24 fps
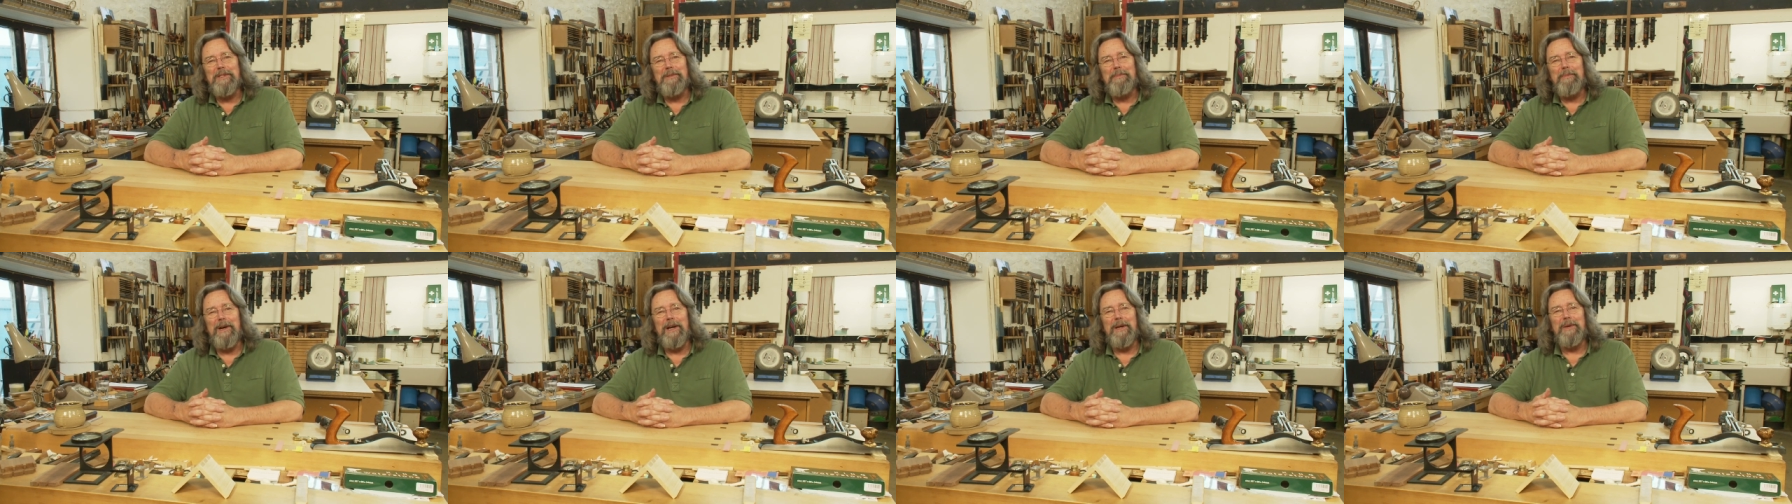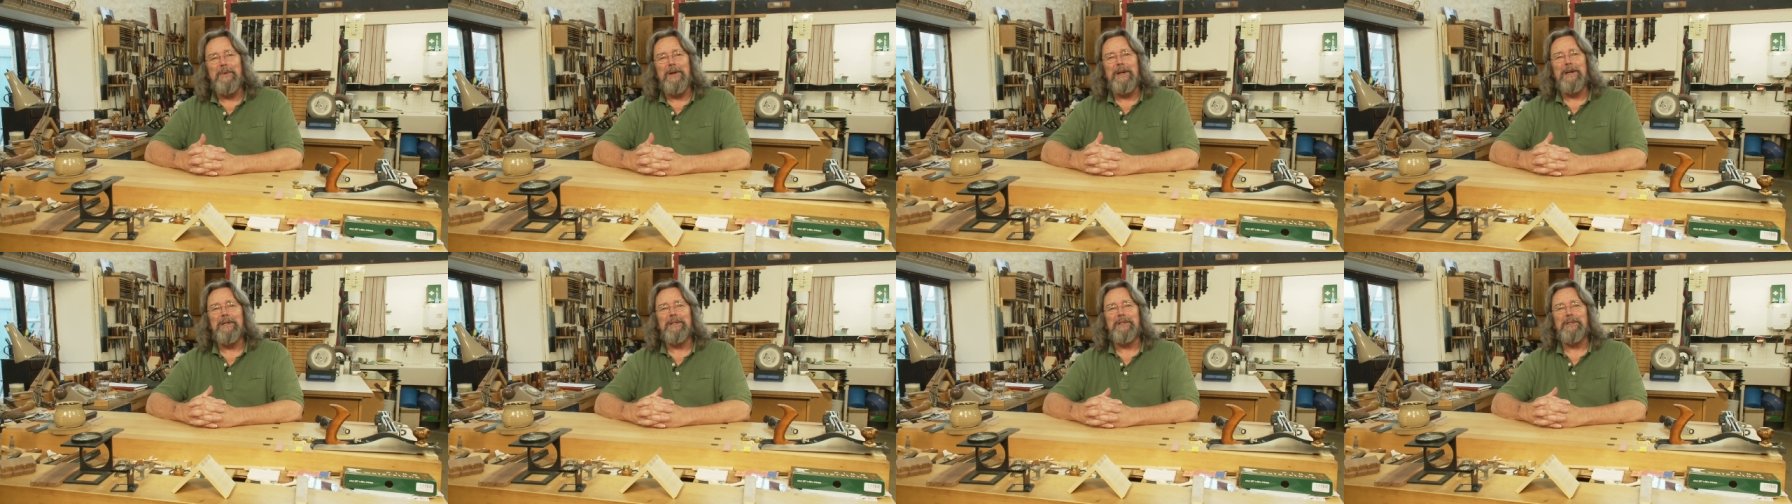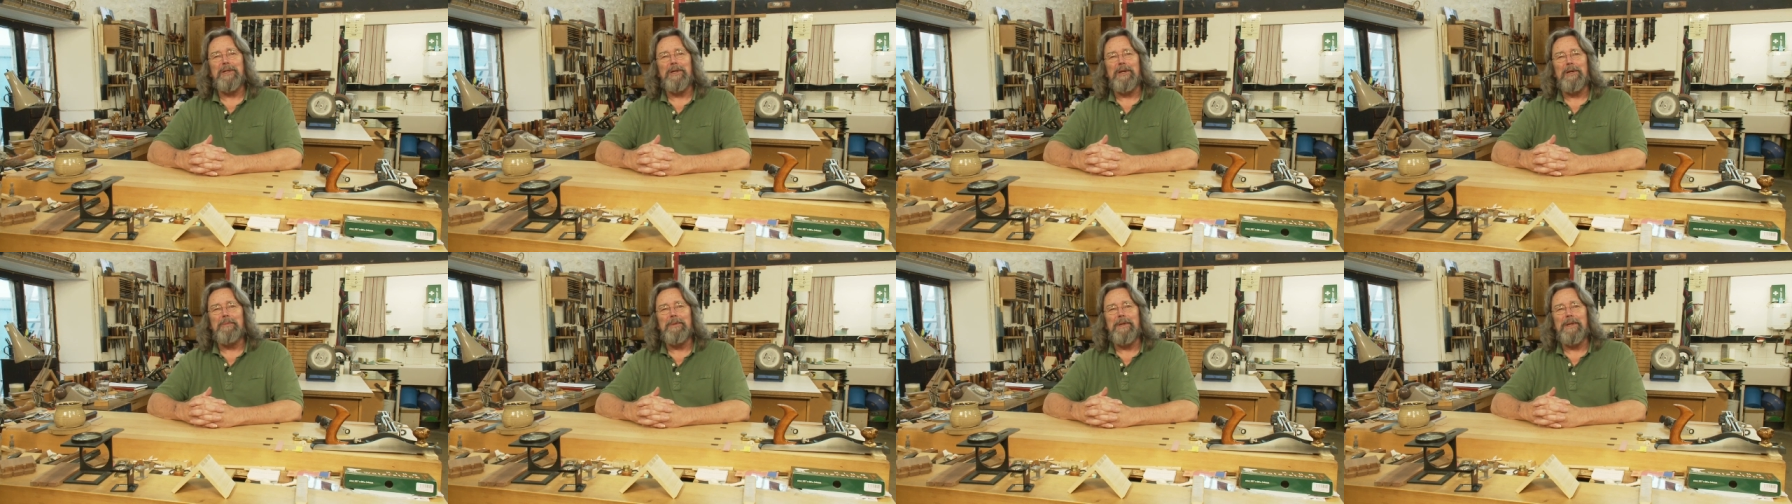to my
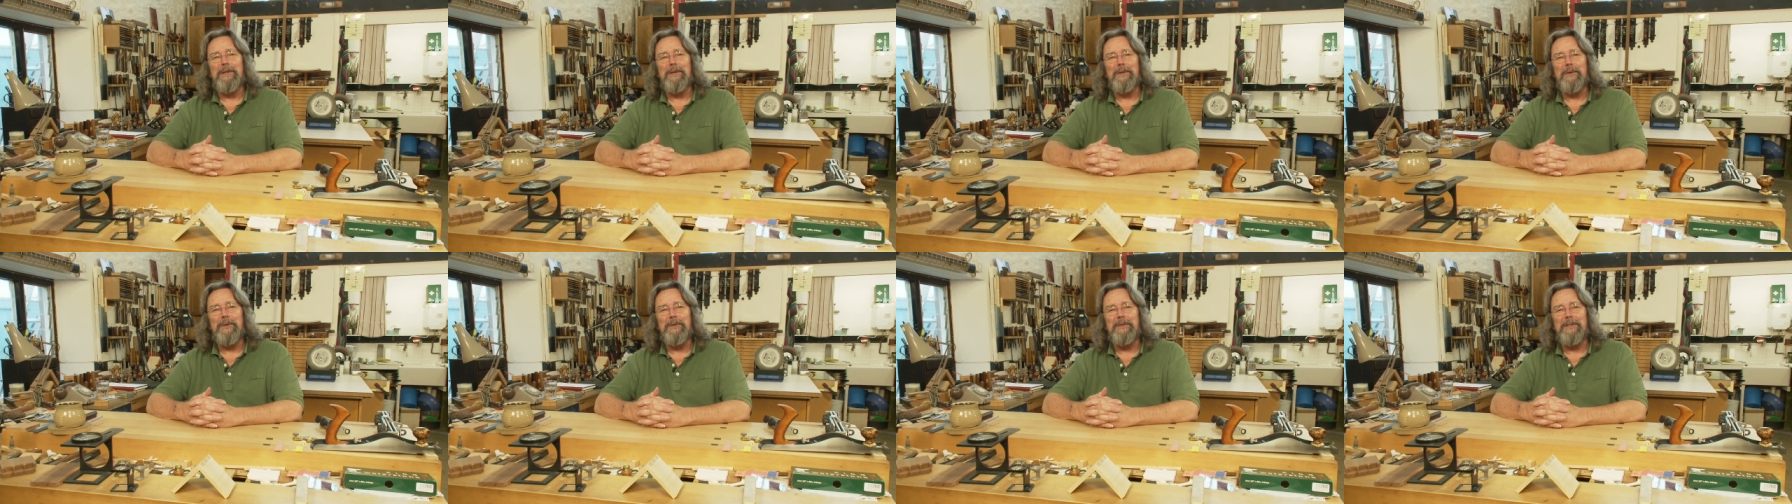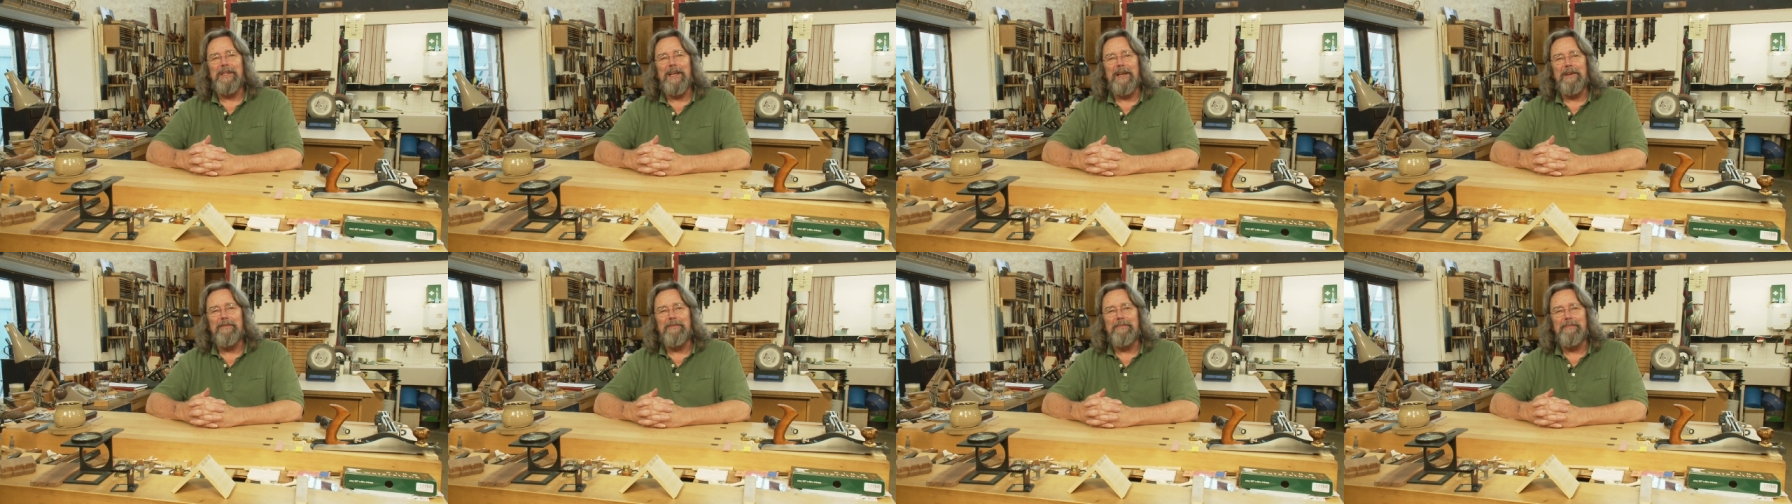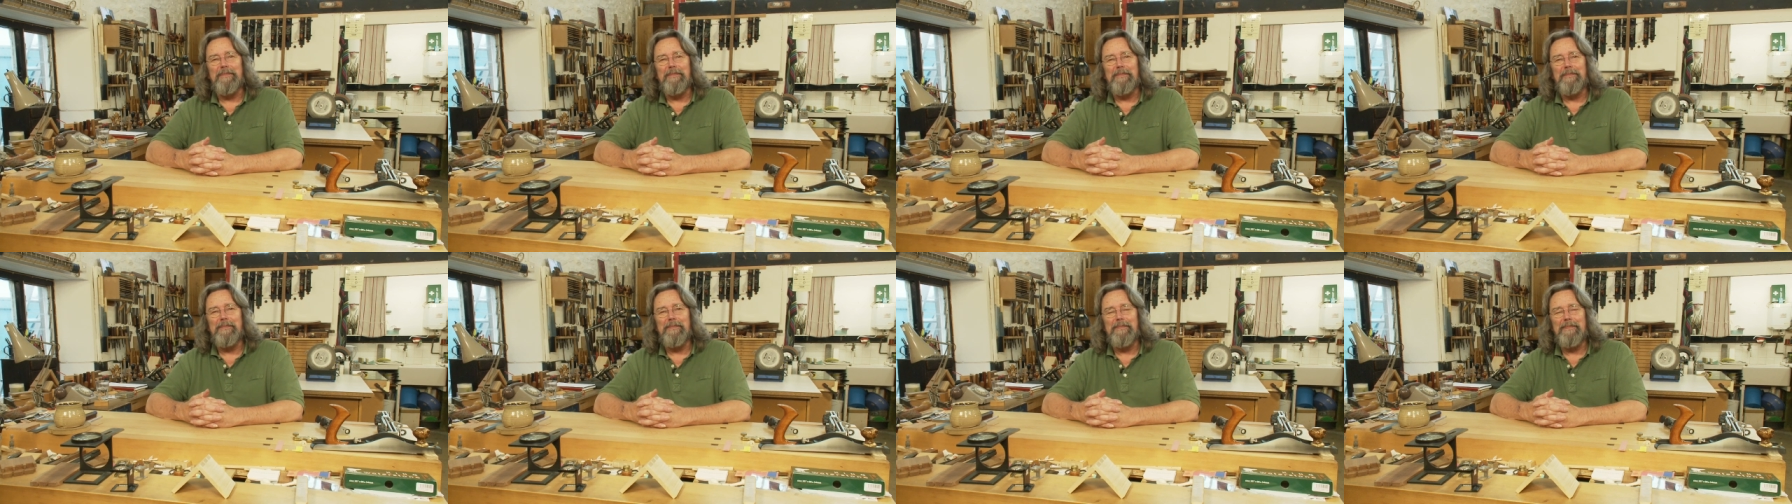workshop in North
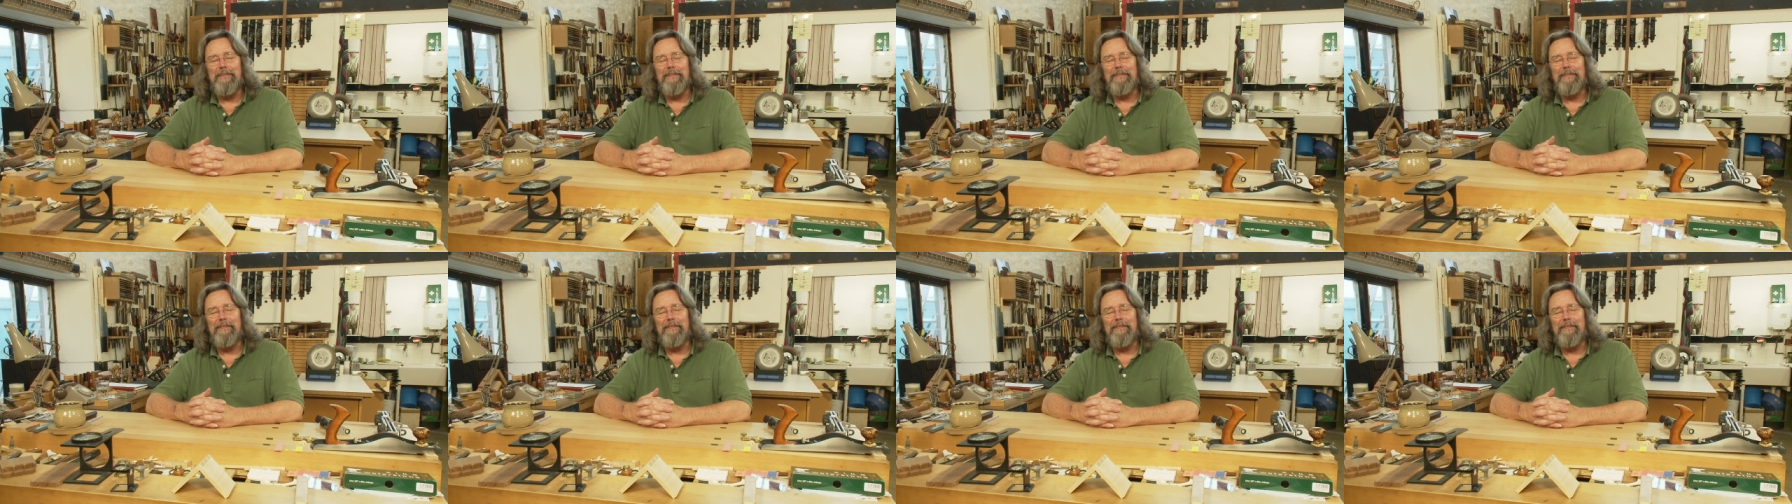Devon.